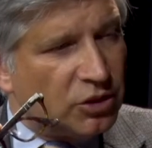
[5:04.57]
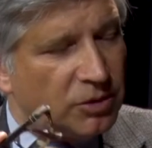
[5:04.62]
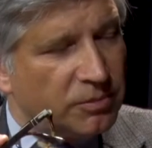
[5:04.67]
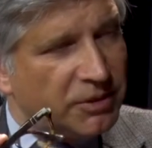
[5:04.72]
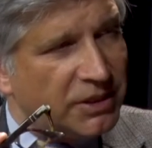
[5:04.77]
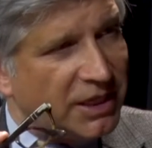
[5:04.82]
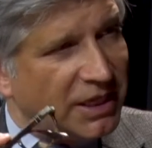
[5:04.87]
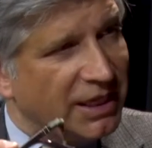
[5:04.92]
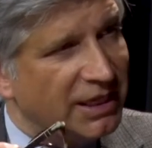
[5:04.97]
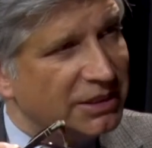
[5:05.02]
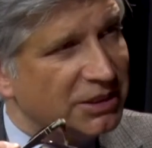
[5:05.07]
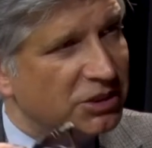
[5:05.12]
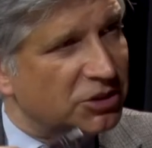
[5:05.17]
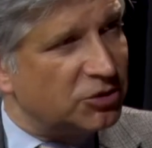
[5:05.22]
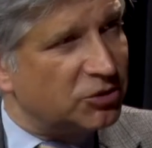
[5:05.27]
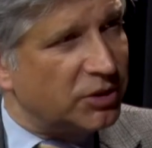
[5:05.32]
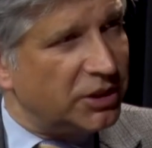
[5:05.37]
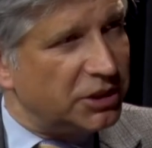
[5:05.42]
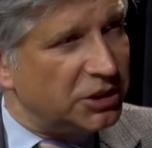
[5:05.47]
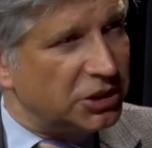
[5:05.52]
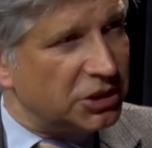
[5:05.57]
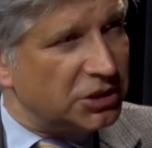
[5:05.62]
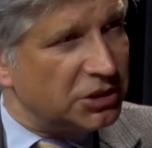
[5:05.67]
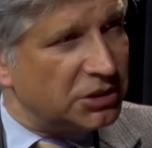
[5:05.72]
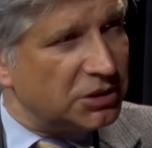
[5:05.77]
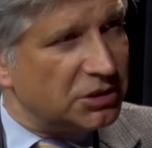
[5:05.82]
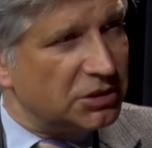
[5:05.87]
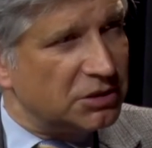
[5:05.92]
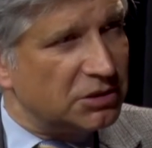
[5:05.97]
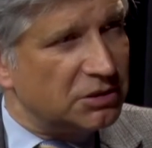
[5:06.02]
urban concentration,
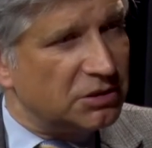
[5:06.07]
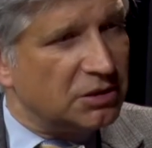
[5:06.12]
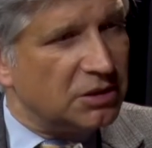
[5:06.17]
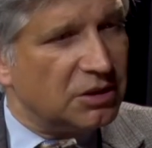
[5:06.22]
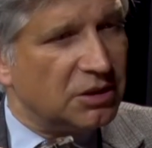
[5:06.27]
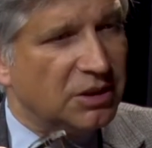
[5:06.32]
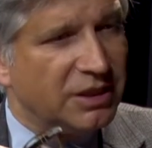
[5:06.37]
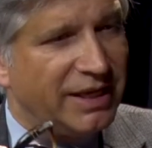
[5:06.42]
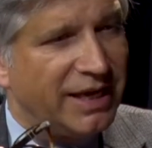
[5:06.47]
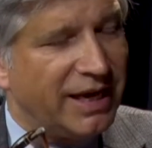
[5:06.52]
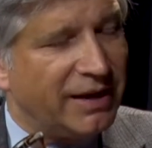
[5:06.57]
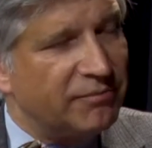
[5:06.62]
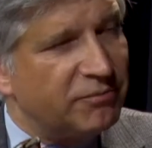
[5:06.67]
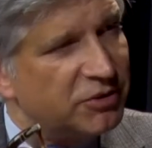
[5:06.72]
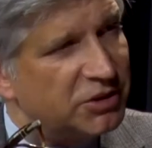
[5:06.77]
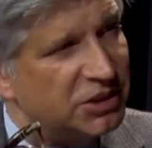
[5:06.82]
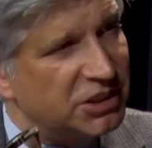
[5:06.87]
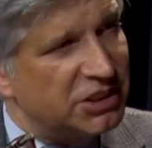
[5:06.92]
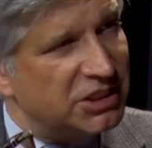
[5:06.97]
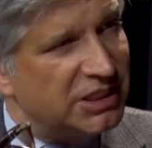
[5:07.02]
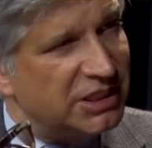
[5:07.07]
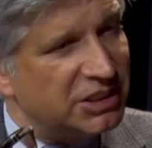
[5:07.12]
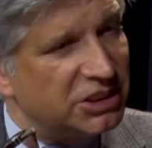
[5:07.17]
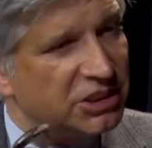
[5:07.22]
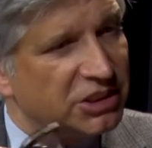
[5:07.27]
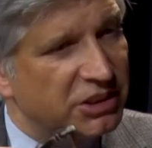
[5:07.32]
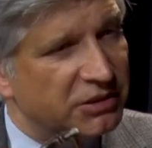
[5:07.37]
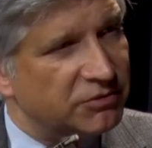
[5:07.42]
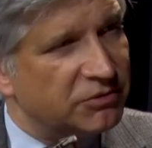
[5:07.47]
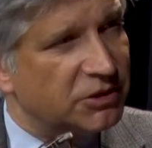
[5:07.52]
the emphasis has
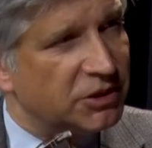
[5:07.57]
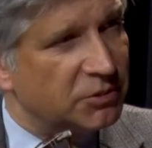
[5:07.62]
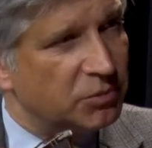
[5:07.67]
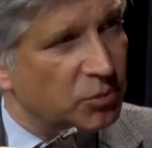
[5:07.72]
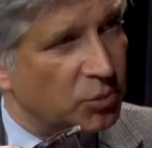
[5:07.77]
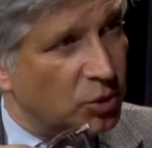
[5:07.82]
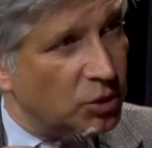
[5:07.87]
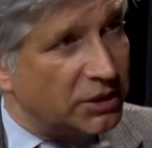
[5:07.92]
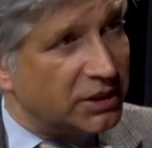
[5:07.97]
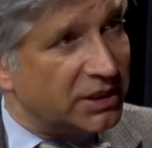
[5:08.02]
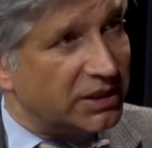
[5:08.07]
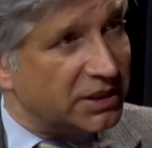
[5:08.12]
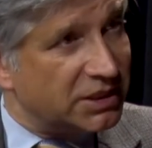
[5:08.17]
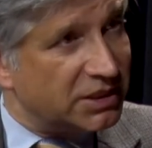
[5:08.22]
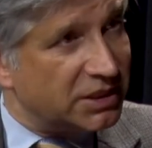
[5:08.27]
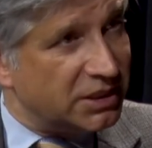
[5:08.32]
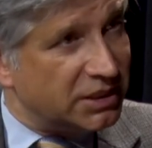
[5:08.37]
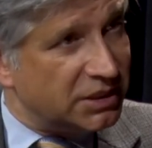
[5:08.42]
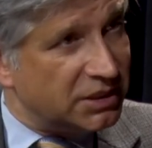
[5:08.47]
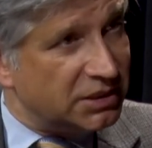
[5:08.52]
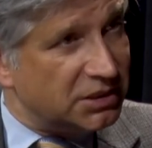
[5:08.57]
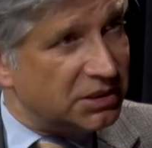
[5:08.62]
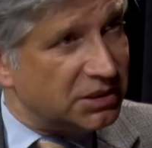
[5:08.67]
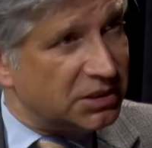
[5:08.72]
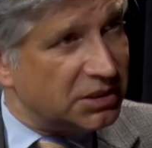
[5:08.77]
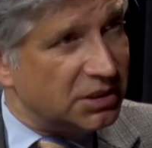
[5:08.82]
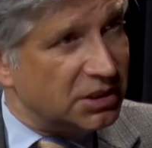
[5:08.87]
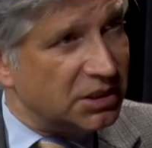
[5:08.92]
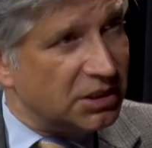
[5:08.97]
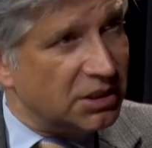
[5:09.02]
shifted more to the
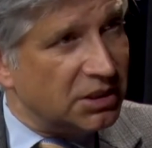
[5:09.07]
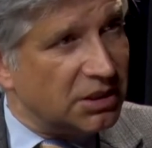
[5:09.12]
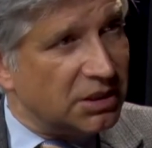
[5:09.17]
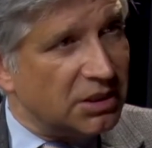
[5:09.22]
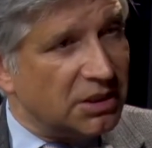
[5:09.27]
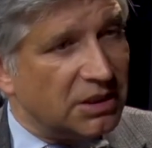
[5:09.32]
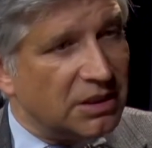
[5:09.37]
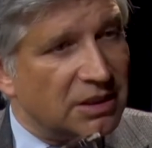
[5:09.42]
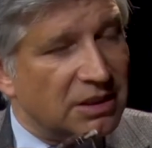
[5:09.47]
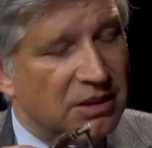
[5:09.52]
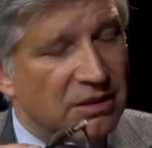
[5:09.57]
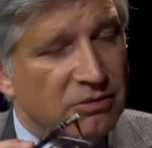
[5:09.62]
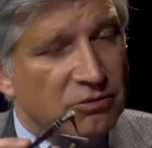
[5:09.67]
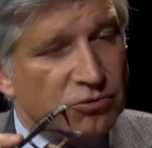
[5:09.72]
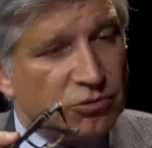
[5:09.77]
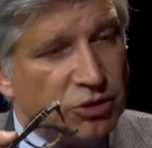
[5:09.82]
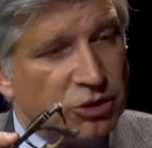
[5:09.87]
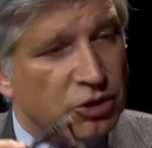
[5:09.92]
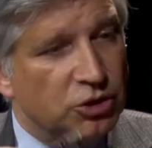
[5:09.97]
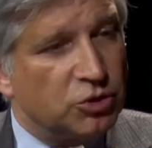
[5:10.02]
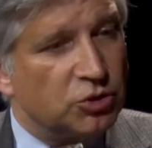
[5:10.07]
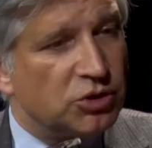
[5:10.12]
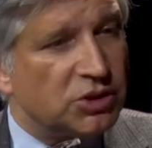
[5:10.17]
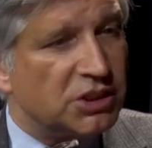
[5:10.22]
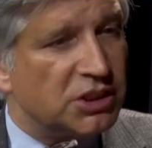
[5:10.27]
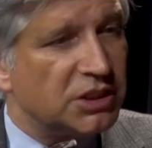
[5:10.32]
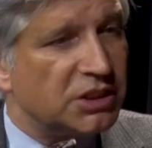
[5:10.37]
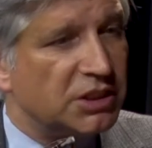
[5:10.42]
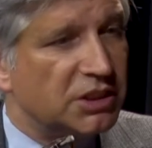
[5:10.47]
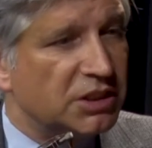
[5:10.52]
cities,
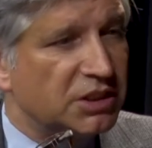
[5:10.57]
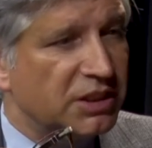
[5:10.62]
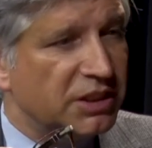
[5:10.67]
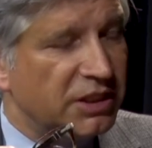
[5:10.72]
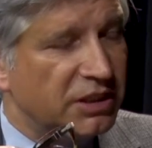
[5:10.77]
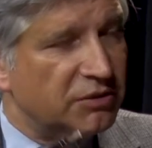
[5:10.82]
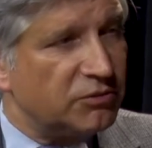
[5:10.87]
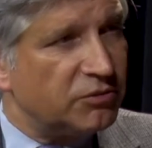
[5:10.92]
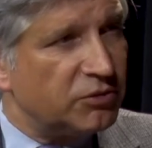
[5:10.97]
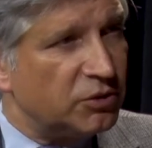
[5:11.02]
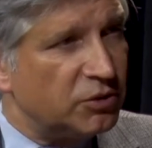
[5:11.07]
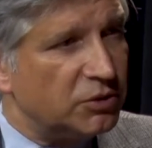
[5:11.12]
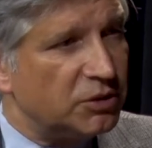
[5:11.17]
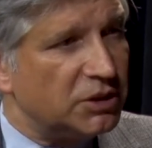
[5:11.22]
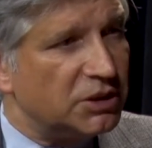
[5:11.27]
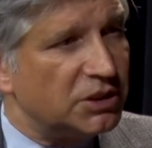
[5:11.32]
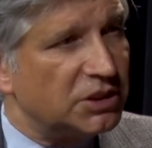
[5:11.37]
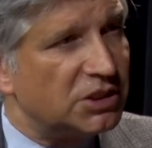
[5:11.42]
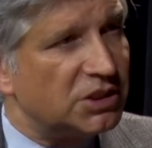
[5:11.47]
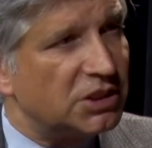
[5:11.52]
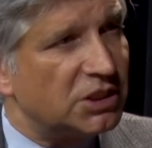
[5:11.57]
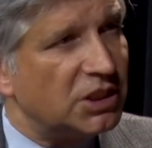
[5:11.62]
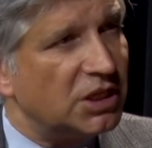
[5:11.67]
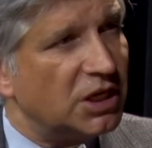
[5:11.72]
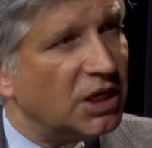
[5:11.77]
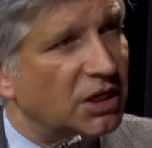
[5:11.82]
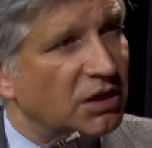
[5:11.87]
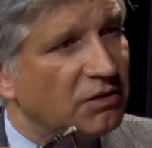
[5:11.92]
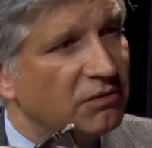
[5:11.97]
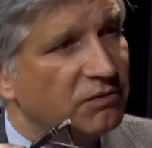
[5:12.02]
reducing the influence
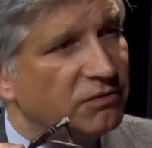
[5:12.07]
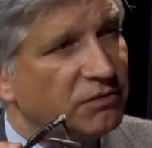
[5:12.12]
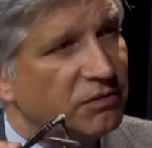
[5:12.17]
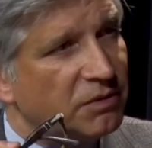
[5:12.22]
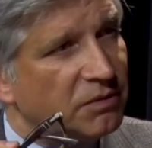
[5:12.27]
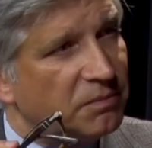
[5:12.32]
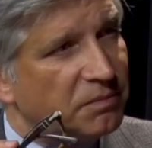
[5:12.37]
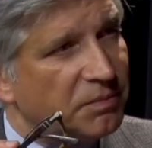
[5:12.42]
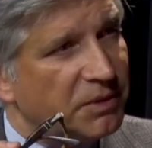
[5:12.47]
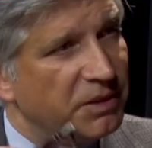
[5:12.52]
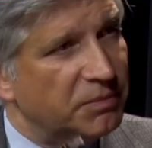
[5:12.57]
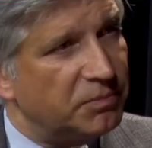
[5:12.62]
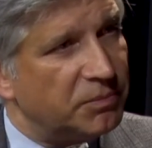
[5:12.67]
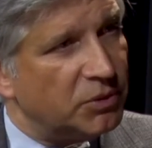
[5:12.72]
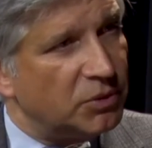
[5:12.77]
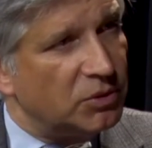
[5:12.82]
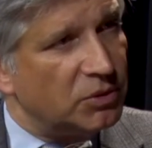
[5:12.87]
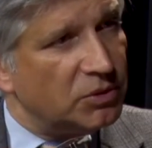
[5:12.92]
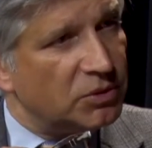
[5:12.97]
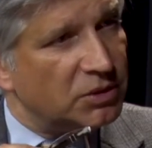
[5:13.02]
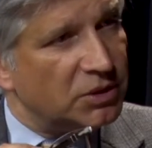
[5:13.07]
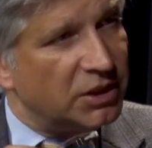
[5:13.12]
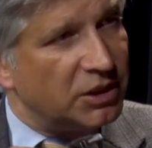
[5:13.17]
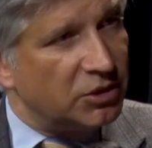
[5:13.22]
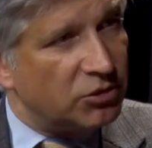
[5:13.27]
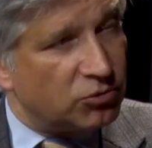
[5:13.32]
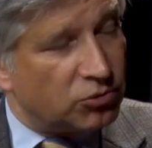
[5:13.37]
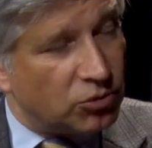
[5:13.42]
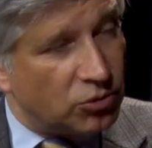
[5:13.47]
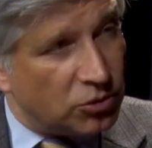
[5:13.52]
of people in
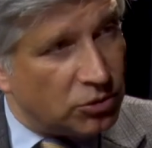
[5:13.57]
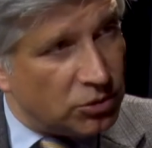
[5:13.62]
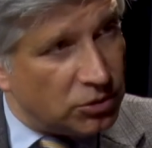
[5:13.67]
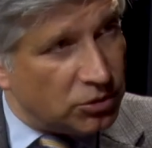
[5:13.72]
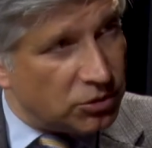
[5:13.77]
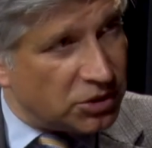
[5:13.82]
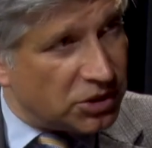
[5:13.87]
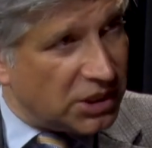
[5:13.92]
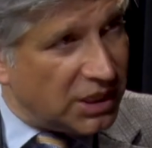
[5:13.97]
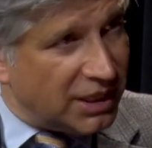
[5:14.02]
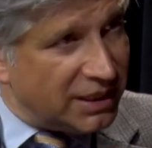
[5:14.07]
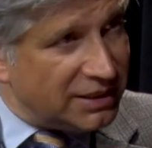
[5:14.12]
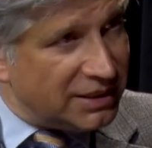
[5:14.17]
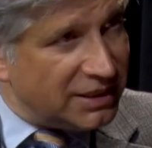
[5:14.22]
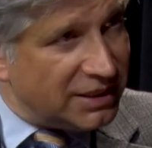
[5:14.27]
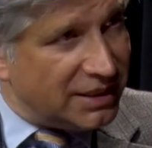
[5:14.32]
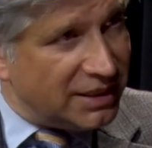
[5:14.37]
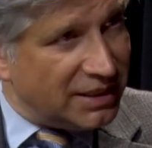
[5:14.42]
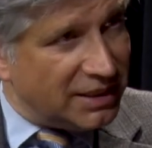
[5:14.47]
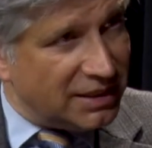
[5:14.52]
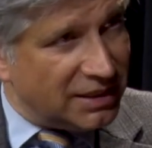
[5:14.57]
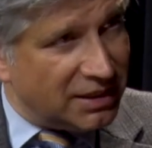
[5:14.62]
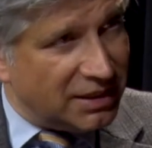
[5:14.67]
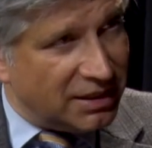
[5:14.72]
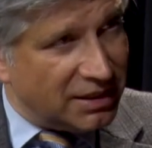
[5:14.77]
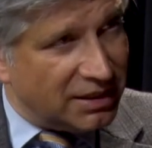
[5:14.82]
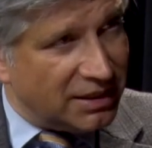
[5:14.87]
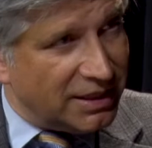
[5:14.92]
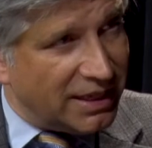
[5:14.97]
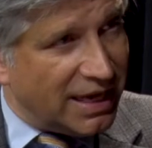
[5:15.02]
the rural sides, in the,
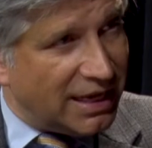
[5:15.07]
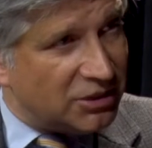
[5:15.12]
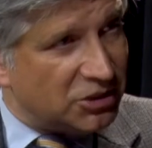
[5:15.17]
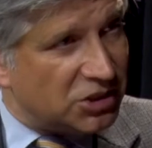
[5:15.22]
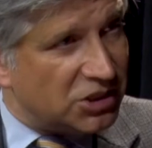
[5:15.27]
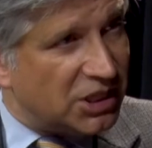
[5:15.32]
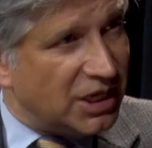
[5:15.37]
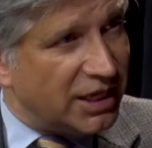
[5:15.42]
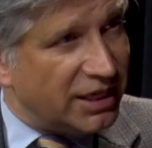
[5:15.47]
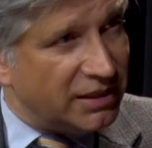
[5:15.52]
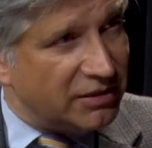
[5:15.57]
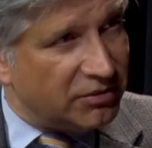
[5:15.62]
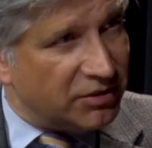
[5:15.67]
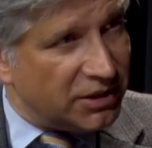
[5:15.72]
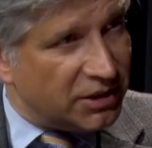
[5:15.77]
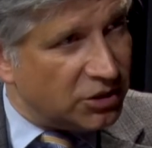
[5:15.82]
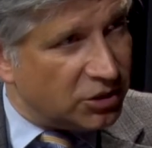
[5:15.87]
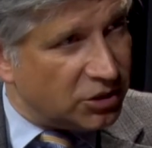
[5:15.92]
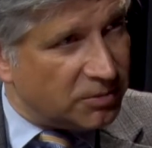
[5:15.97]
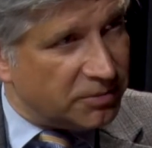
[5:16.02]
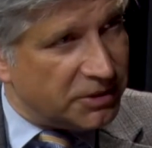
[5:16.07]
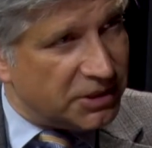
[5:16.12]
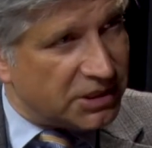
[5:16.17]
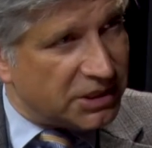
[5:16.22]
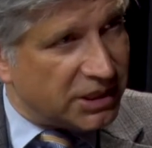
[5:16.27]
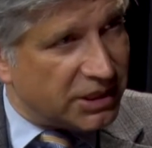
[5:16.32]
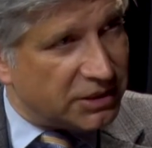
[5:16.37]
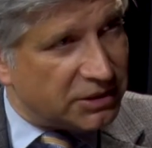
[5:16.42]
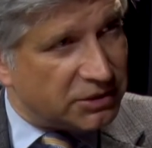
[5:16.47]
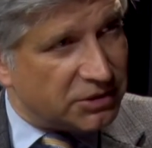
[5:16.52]
in the outside of the urban
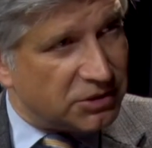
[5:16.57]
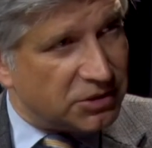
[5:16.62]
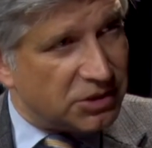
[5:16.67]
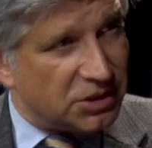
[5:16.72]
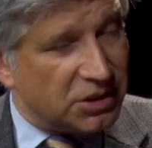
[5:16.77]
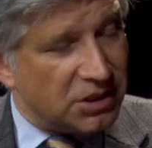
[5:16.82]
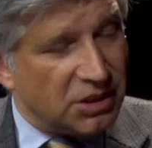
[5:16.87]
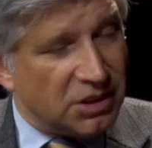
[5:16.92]
centers.